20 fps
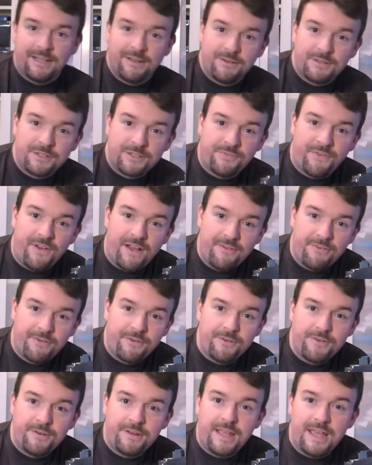There's a
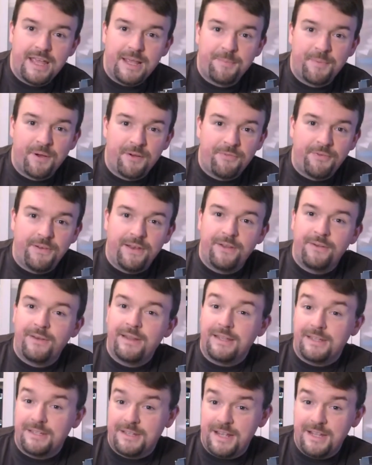500 gig Buffalo
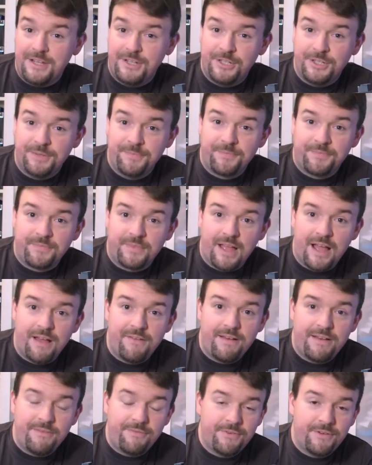link station. I've
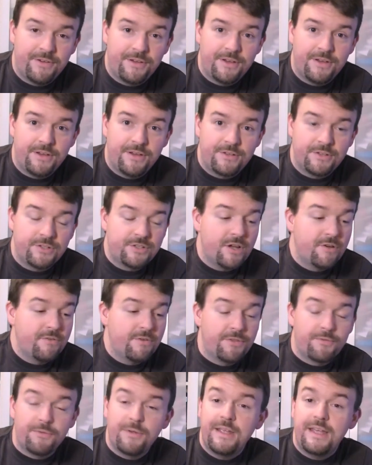had it for just over
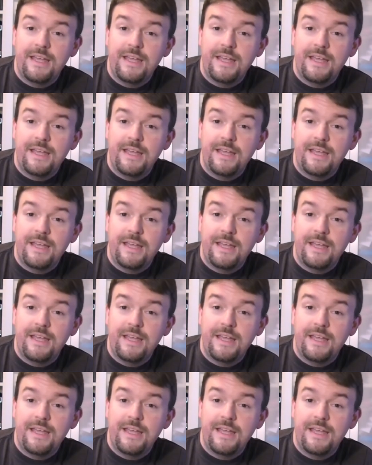3